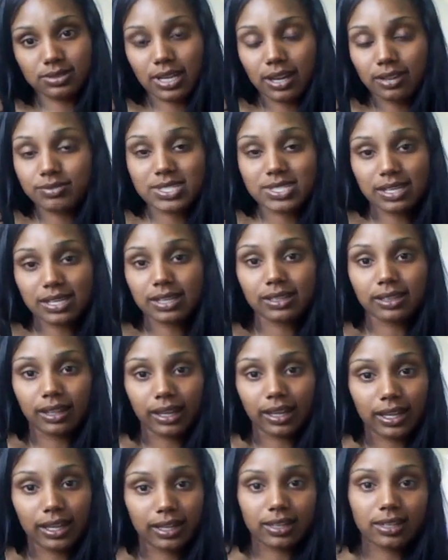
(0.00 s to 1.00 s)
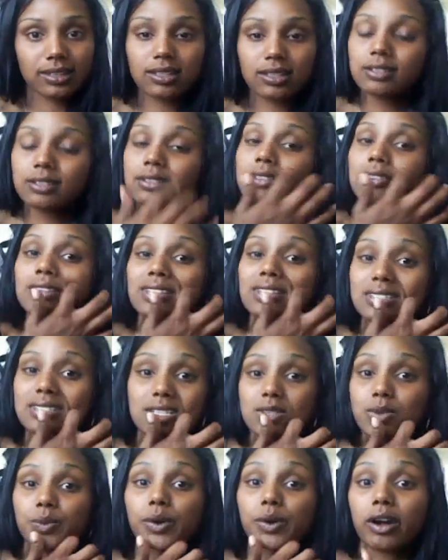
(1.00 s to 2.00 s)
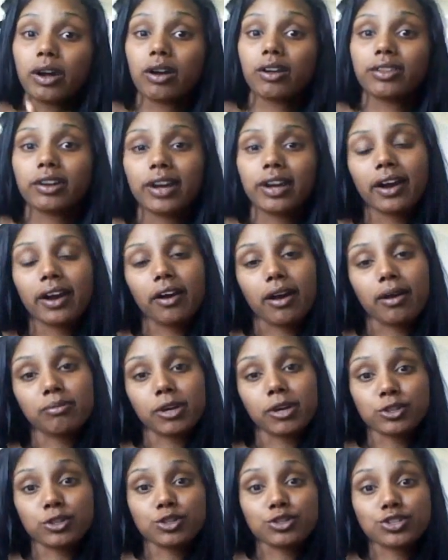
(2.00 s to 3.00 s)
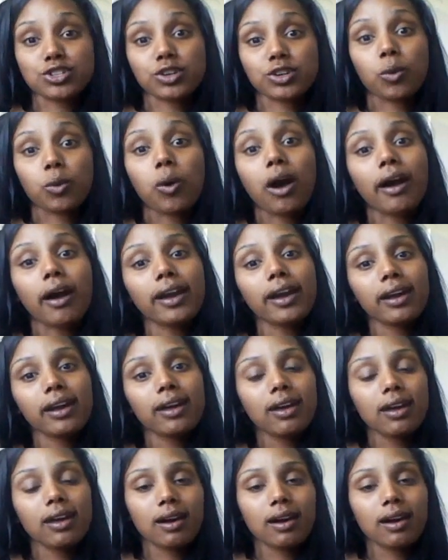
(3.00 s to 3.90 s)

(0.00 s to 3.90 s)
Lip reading: have said, like, it doesn't work on their hair. I'm not too sure why.